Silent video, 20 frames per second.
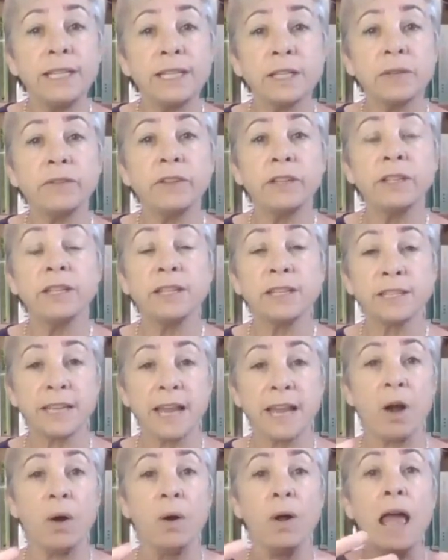civilians
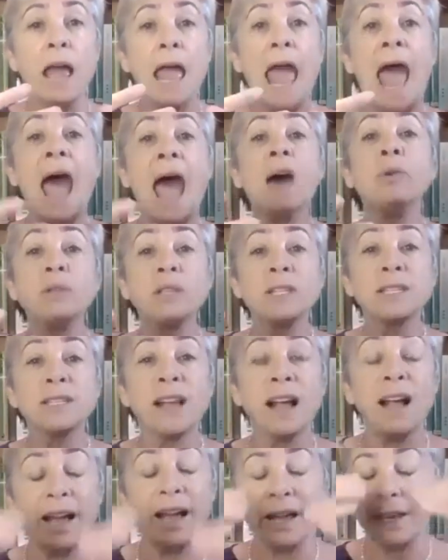now
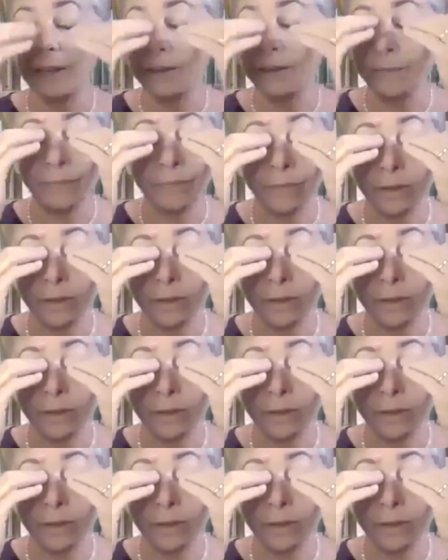outside